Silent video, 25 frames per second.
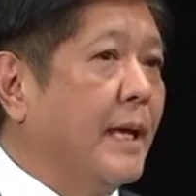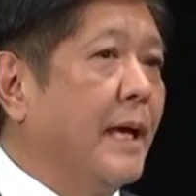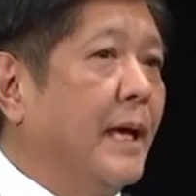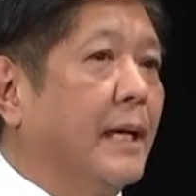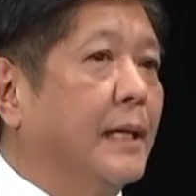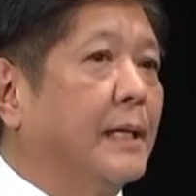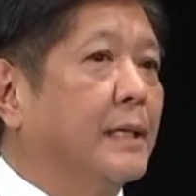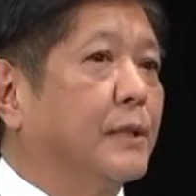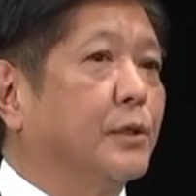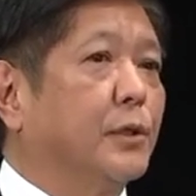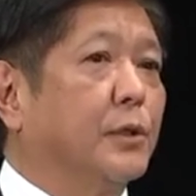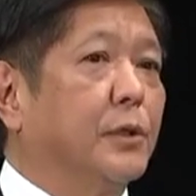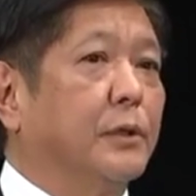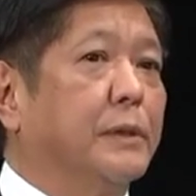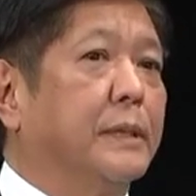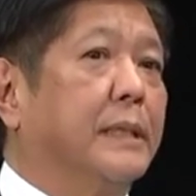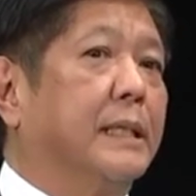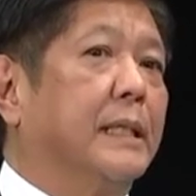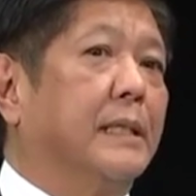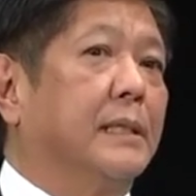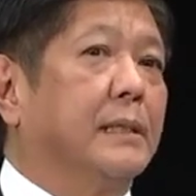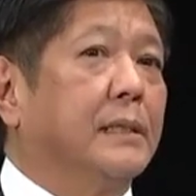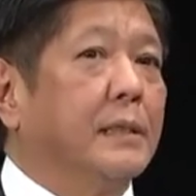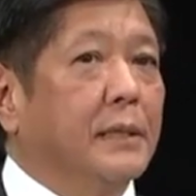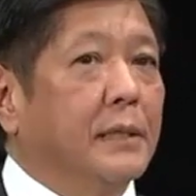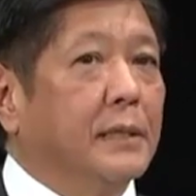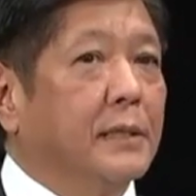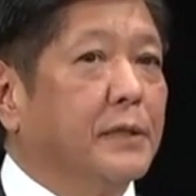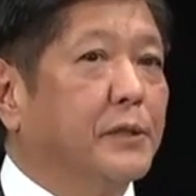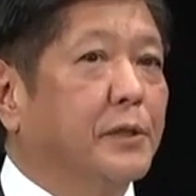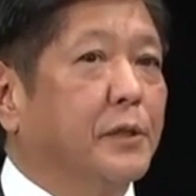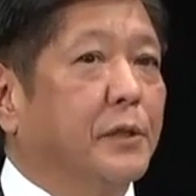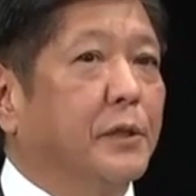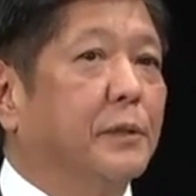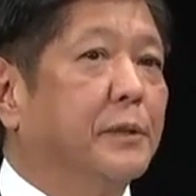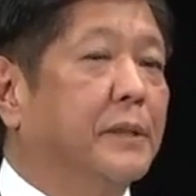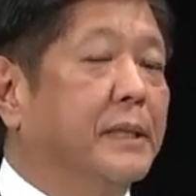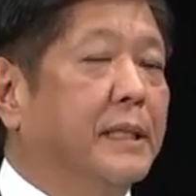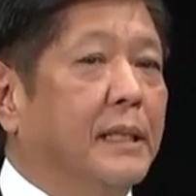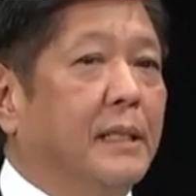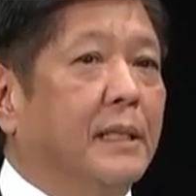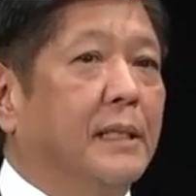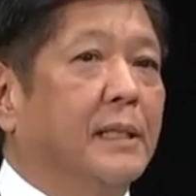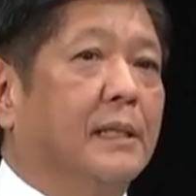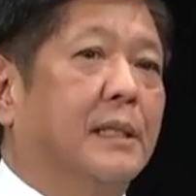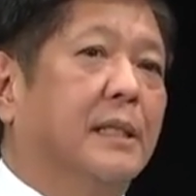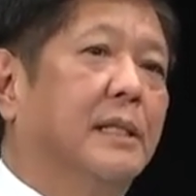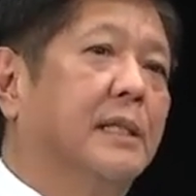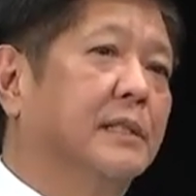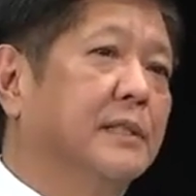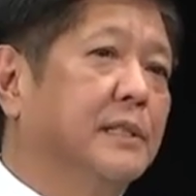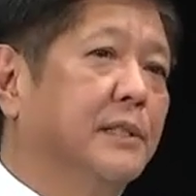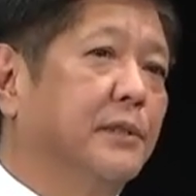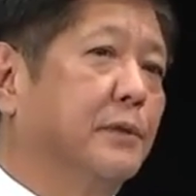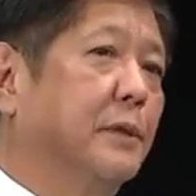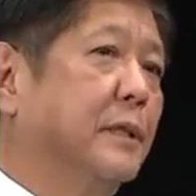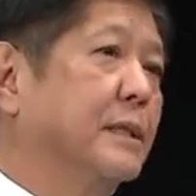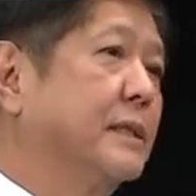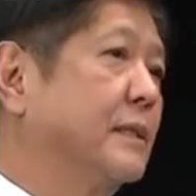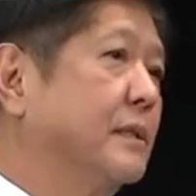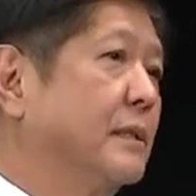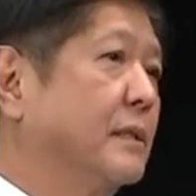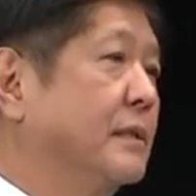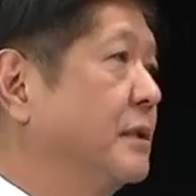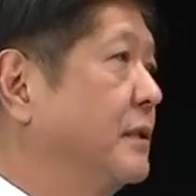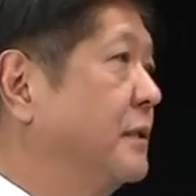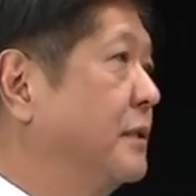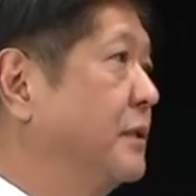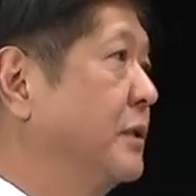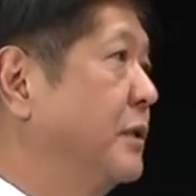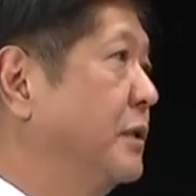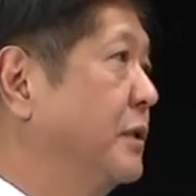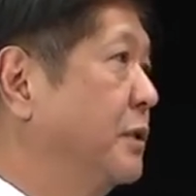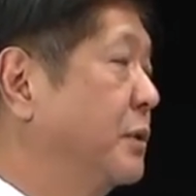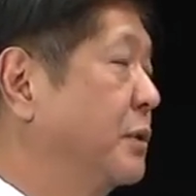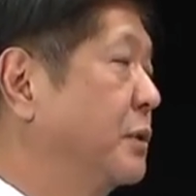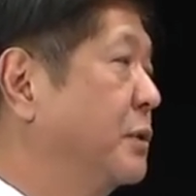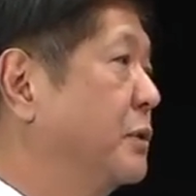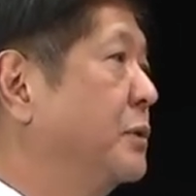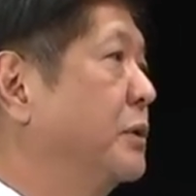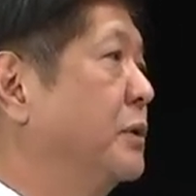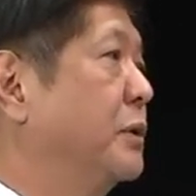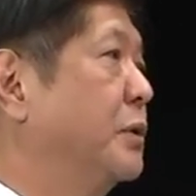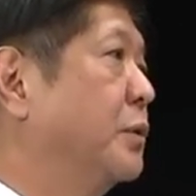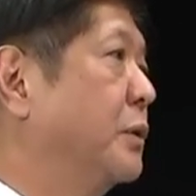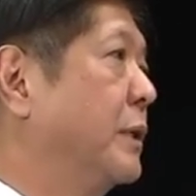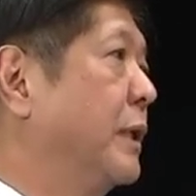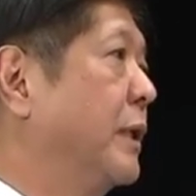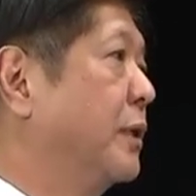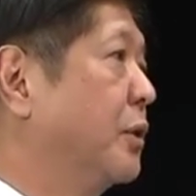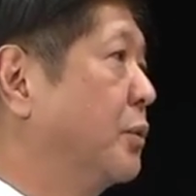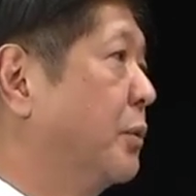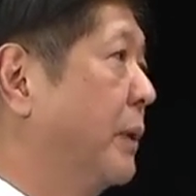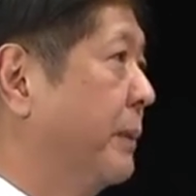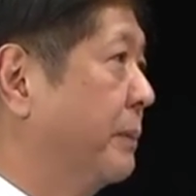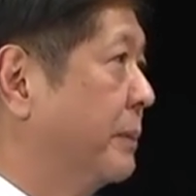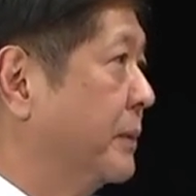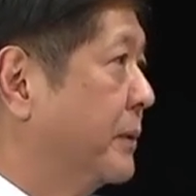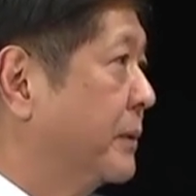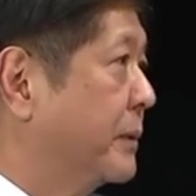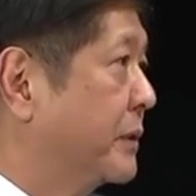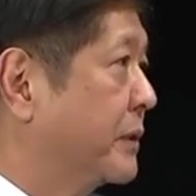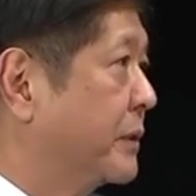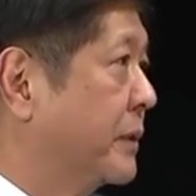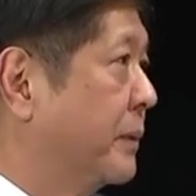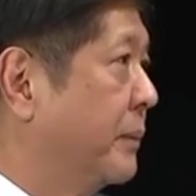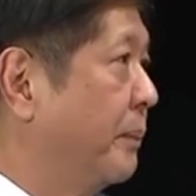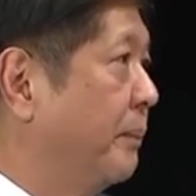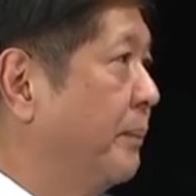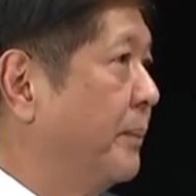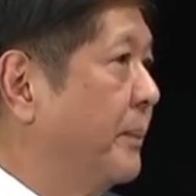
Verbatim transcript: And Korea is Korea has threatened to use nuclear weapons.